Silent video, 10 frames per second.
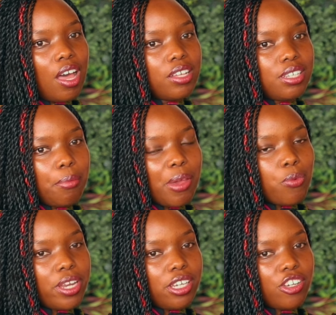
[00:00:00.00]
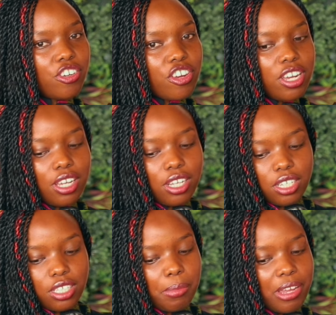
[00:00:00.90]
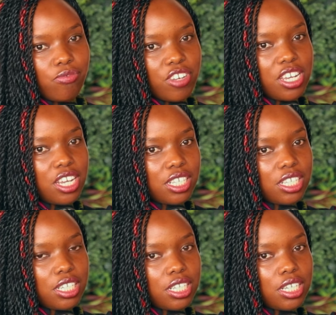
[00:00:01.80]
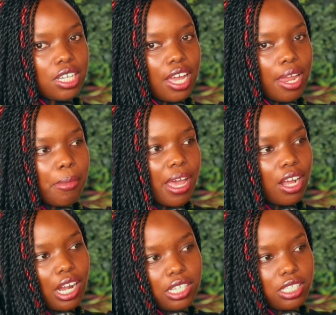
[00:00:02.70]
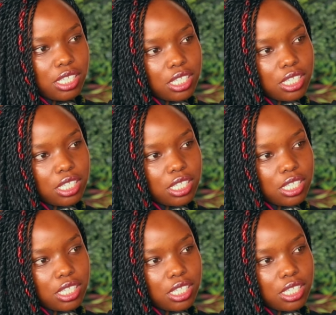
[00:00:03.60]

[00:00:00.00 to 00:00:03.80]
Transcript: I'd say my wedding ring, my ring, and my anklets.